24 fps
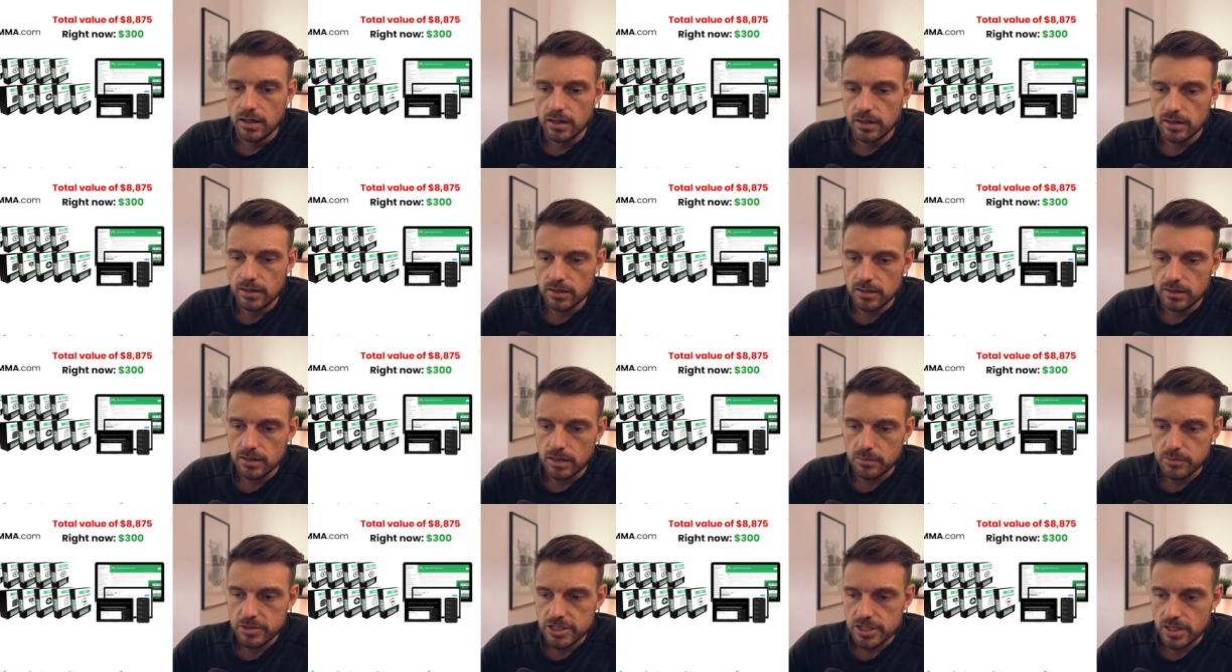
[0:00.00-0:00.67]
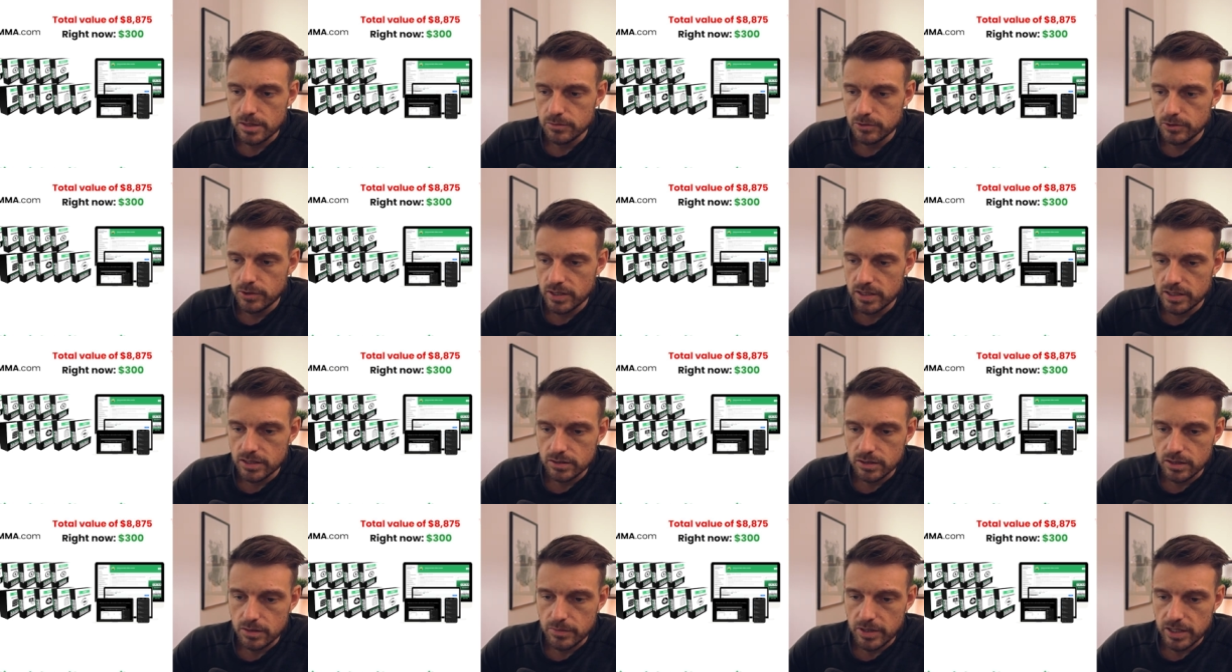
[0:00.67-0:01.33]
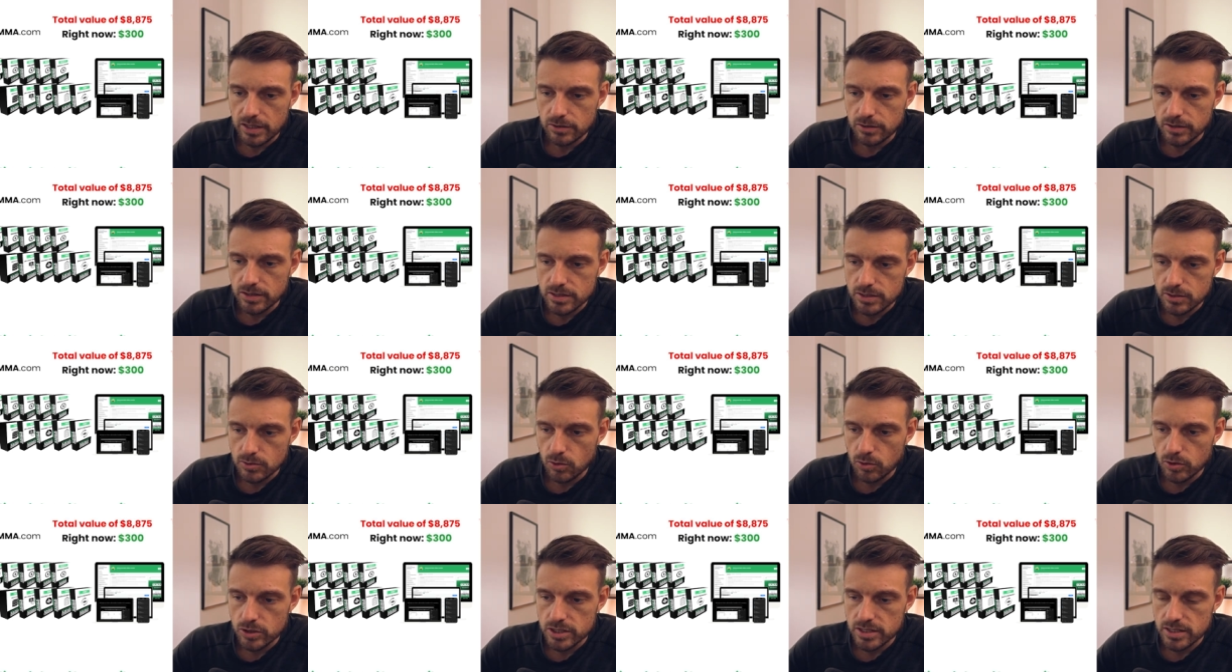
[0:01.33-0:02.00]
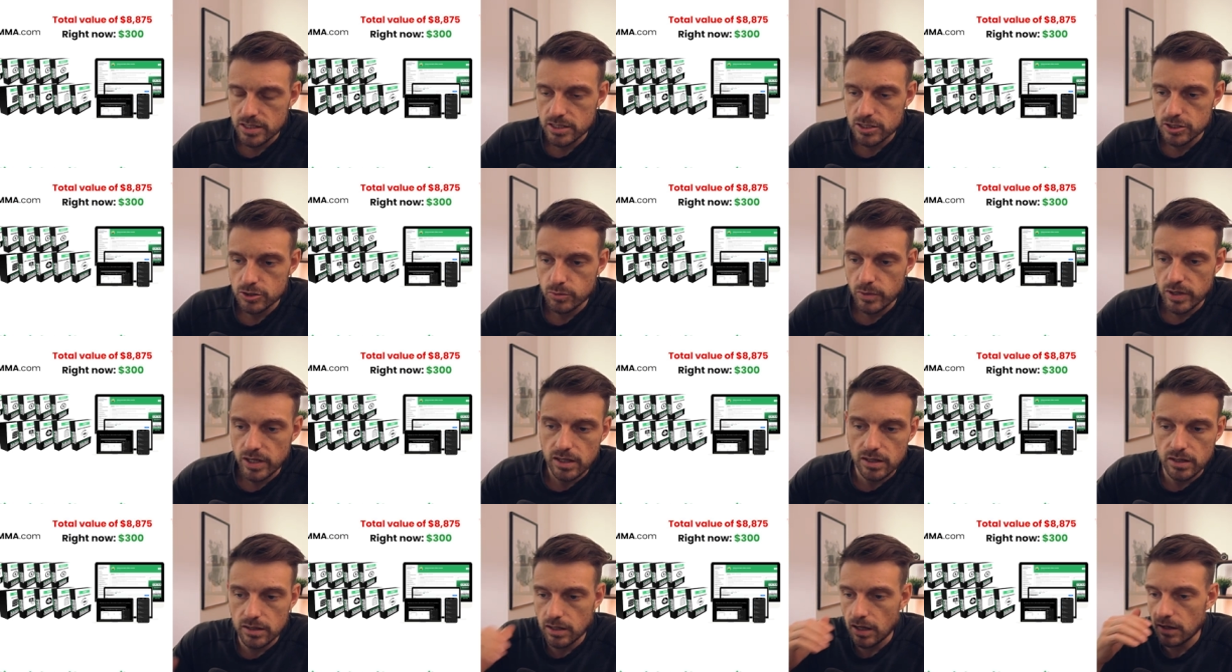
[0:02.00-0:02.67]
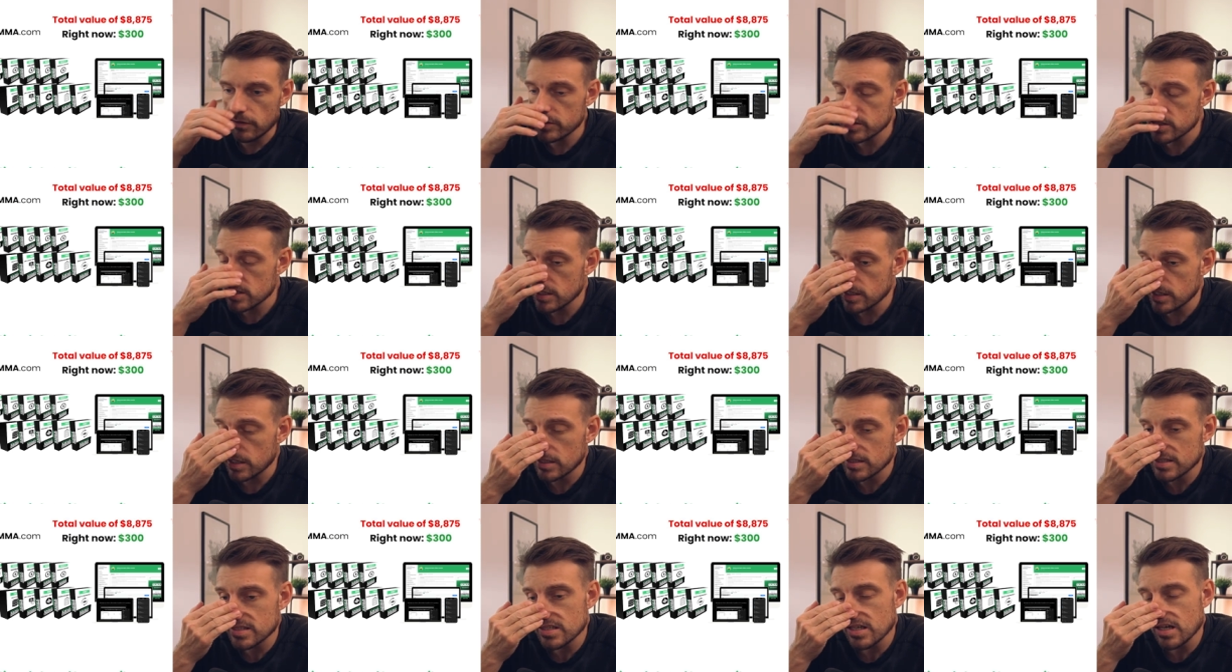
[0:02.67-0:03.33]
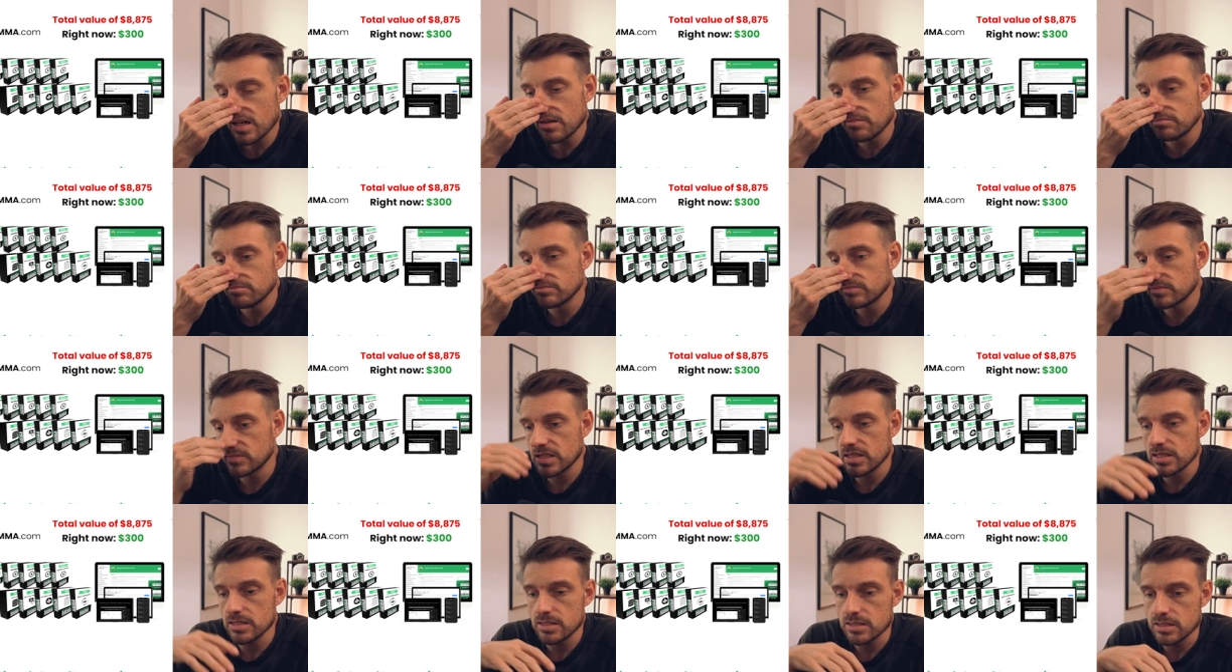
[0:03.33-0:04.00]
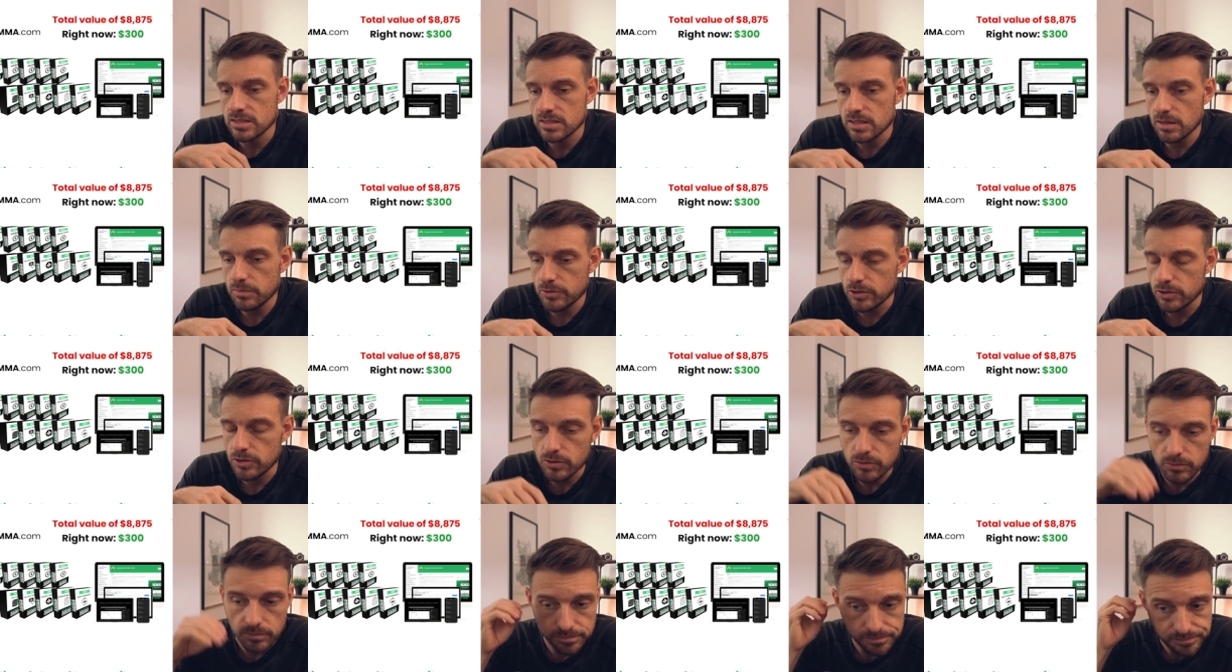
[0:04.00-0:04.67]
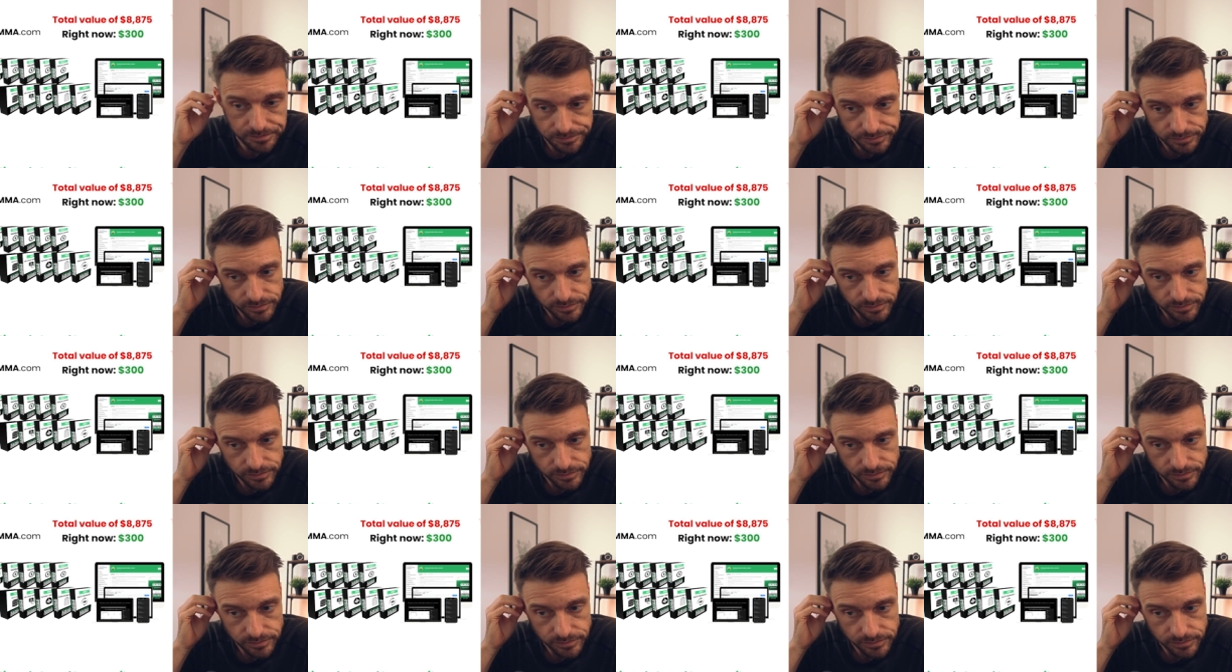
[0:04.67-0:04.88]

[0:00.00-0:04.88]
Uh, how much time do I need to commit to this course each week? Obviously, it's um, it's, it's up to you,